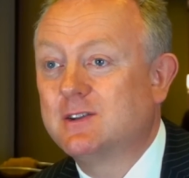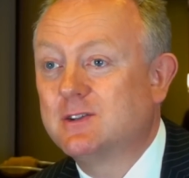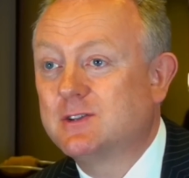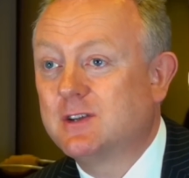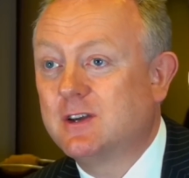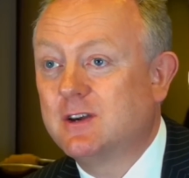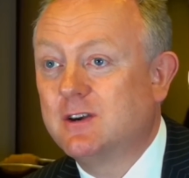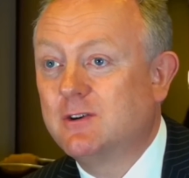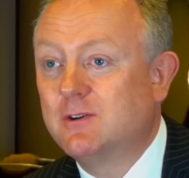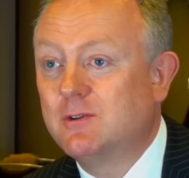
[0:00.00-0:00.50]

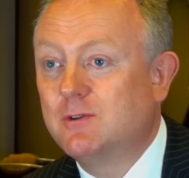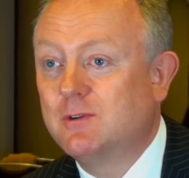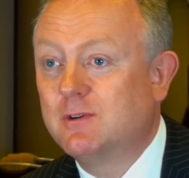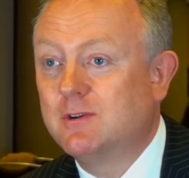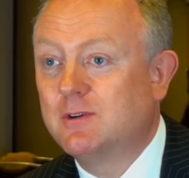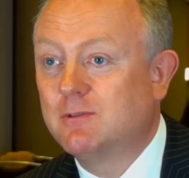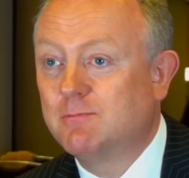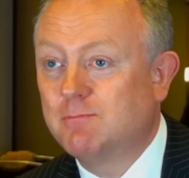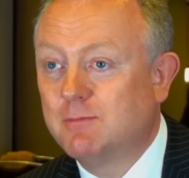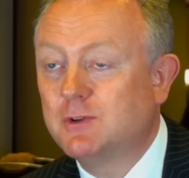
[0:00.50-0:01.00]
So
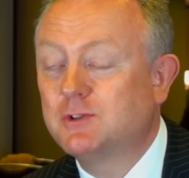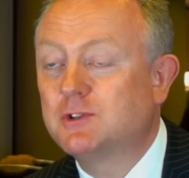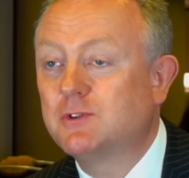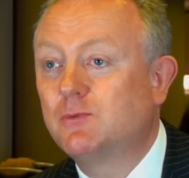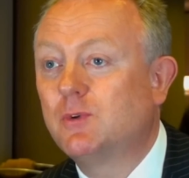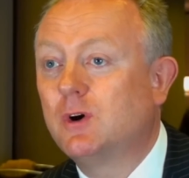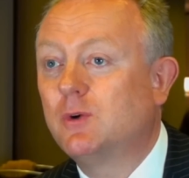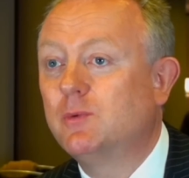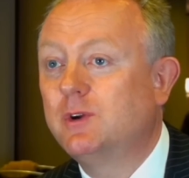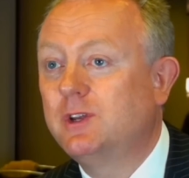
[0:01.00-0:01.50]
most
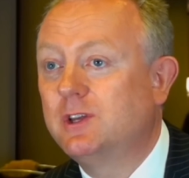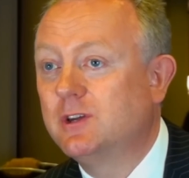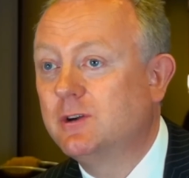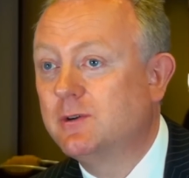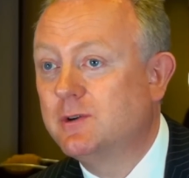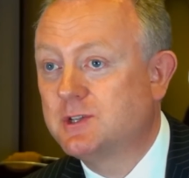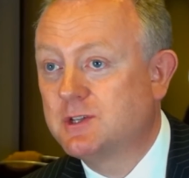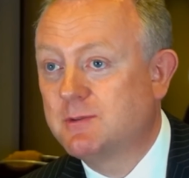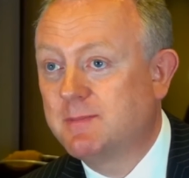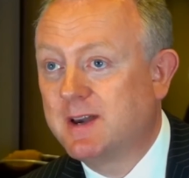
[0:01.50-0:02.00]
of what we
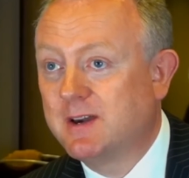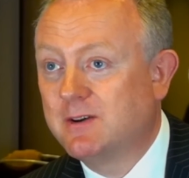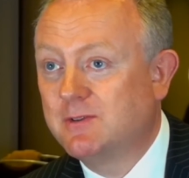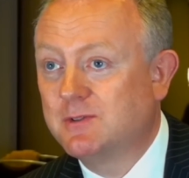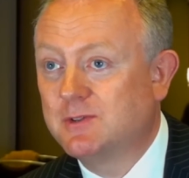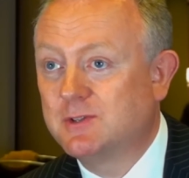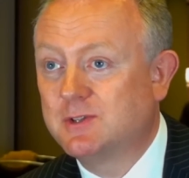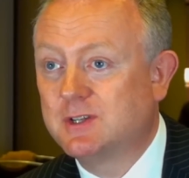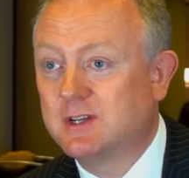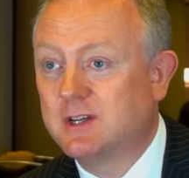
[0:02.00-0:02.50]
do is
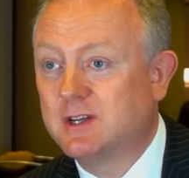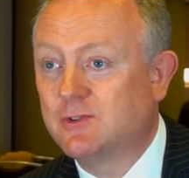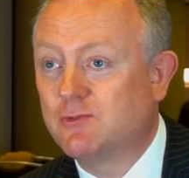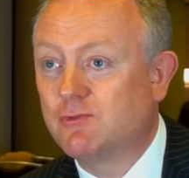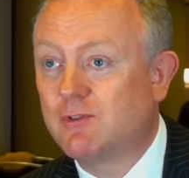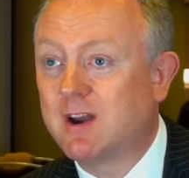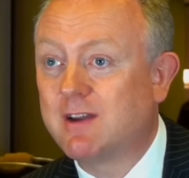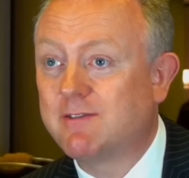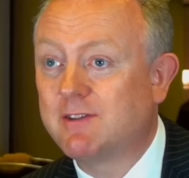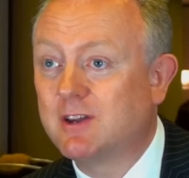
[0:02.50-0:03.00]
about
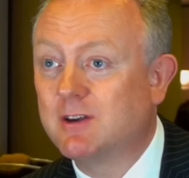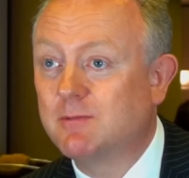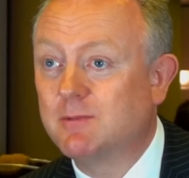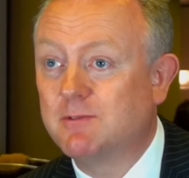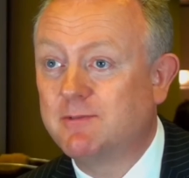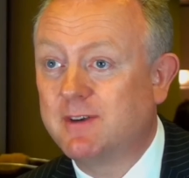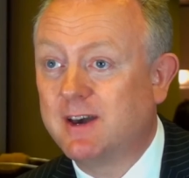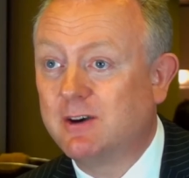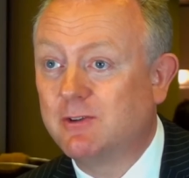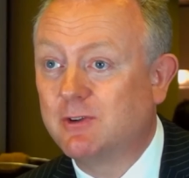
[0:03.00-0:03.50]
driving up
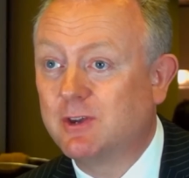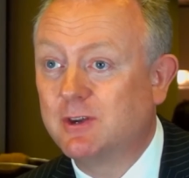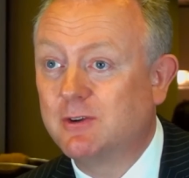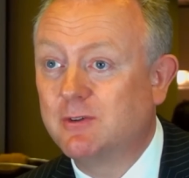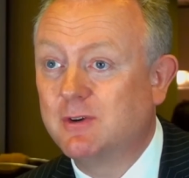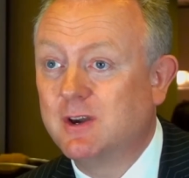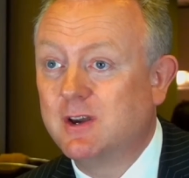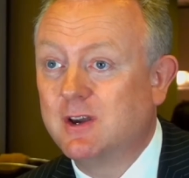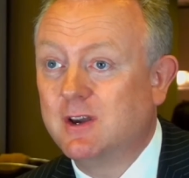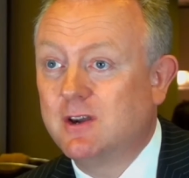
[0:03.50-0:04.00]
the
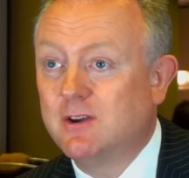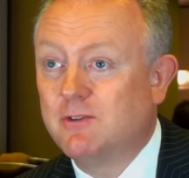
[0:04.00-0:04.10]
value